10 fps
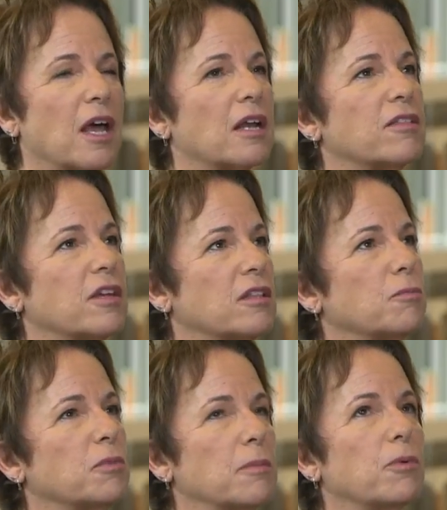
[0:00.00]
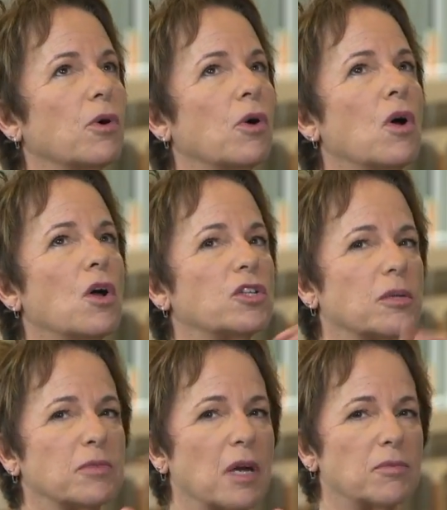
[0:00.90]
And I think that people
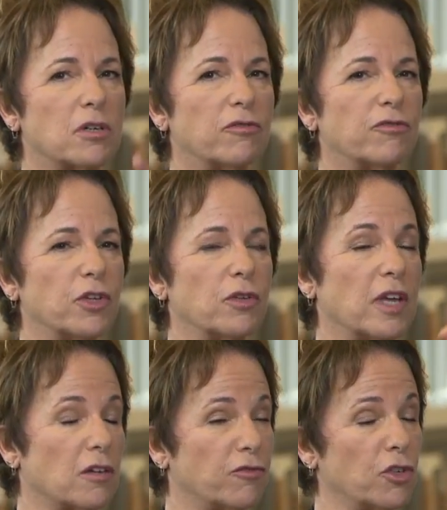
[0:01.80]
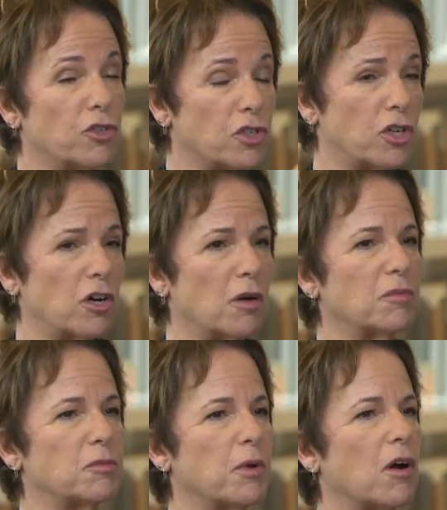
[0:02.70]
sometimes confuse the
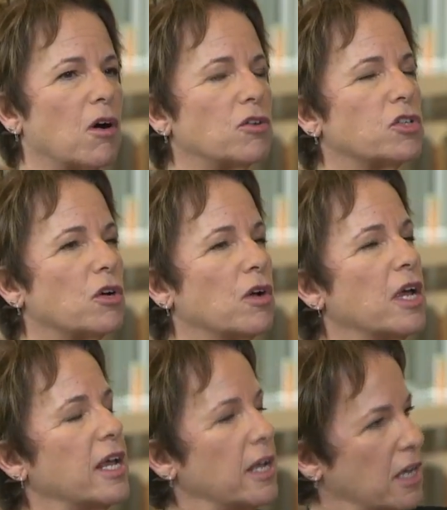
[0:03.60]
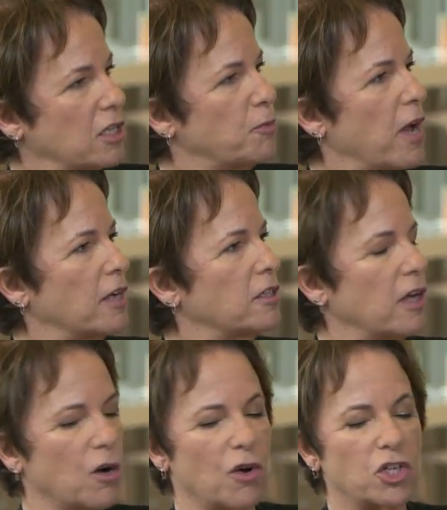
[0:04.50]
terms, but also it gets back to
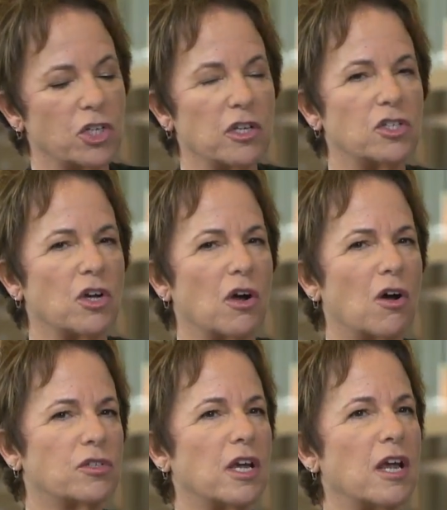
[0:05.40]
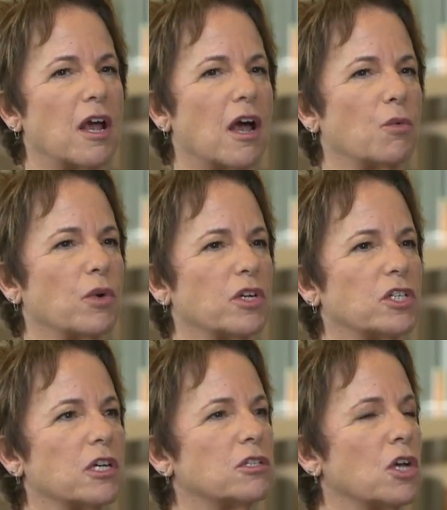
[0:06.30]
that question that Jose had,
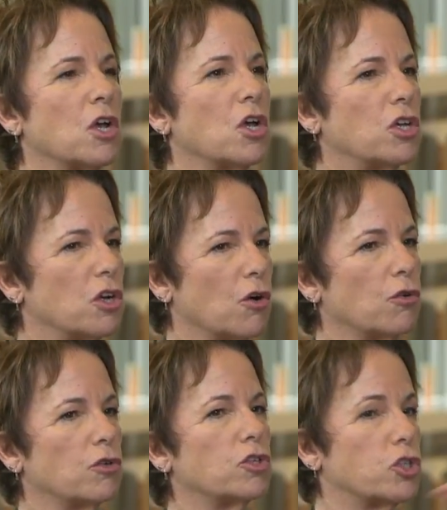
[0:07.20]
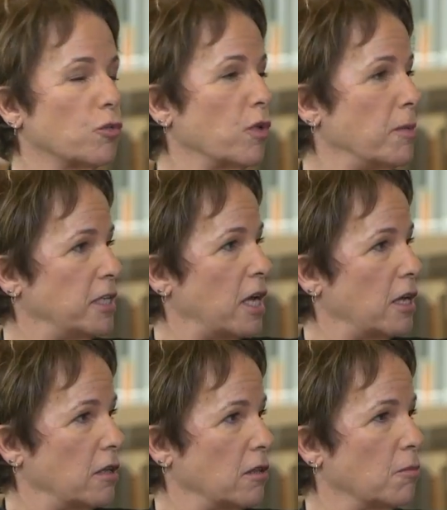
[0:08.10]
which is, should we be
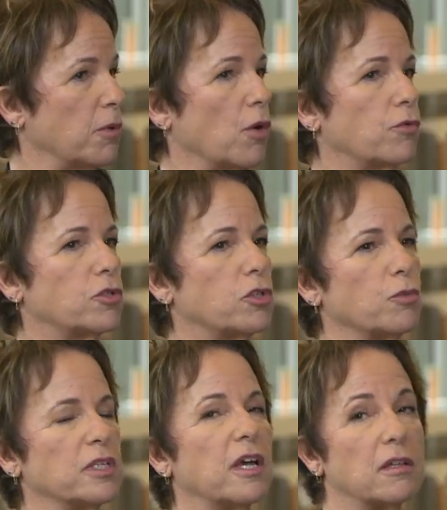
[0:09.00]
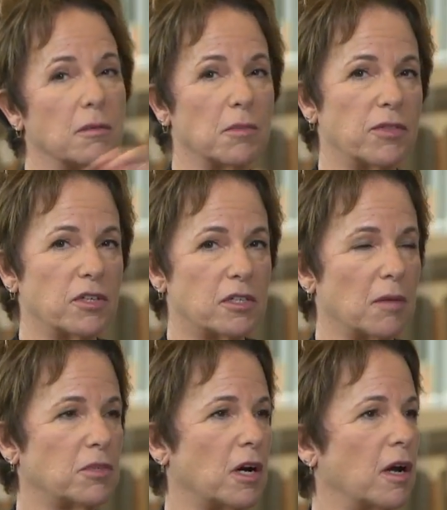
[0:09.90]
taking them both? Should we take them at the
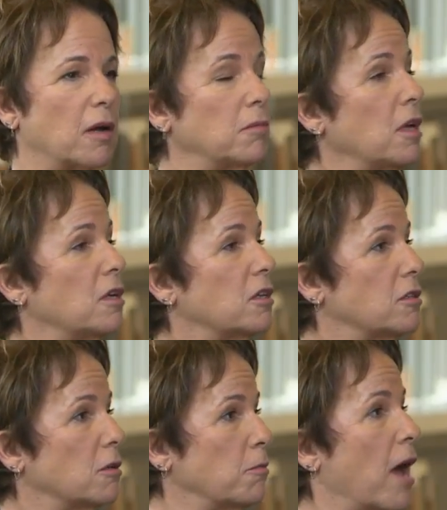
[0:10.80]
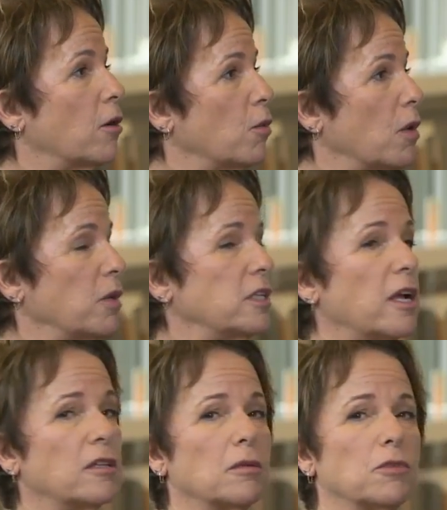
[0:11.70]
same time? Does it matter when we
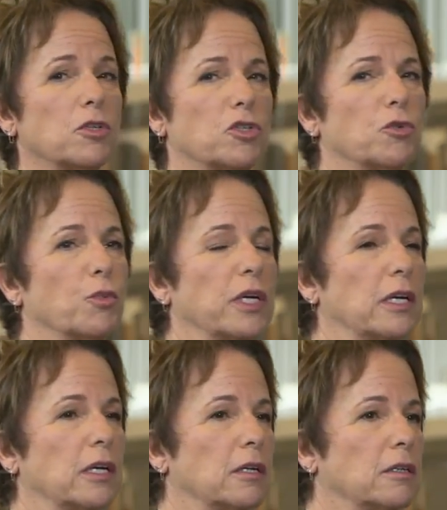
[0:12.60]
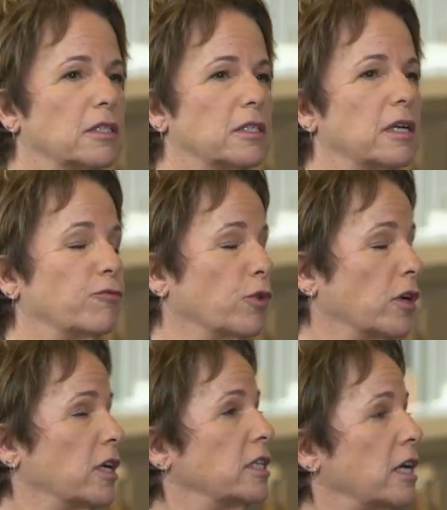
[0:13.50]
take them? If
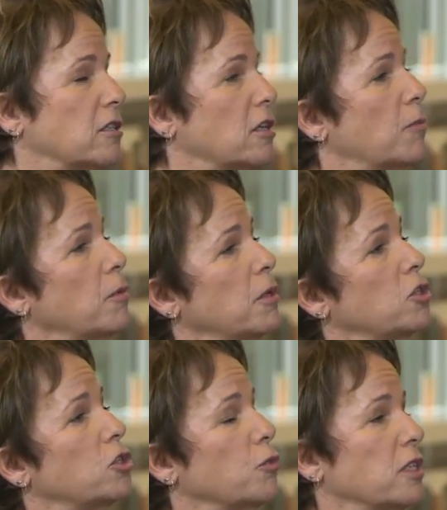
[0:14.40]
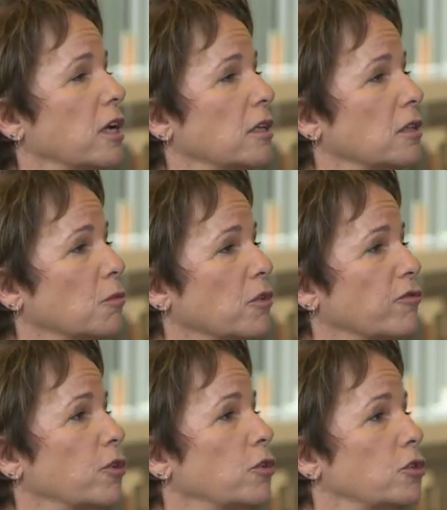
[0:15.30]
we're going to take supplements, should we take them with
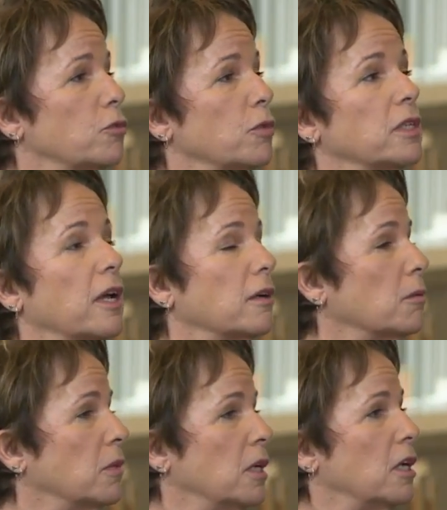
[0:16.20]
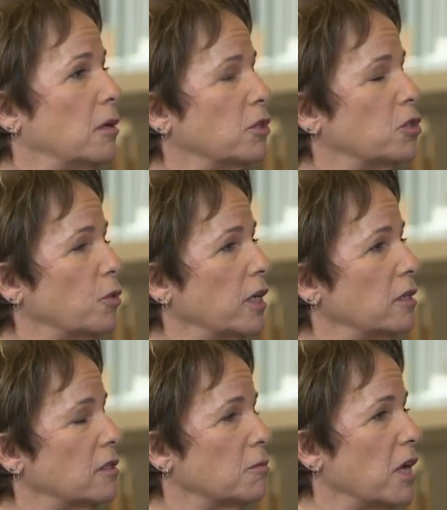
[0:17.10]
food? Should we take them in
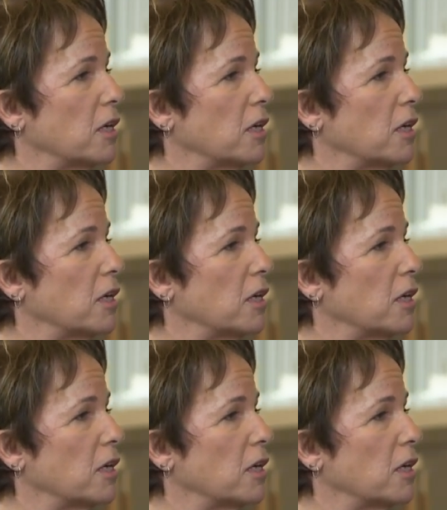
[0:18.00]
between? Does it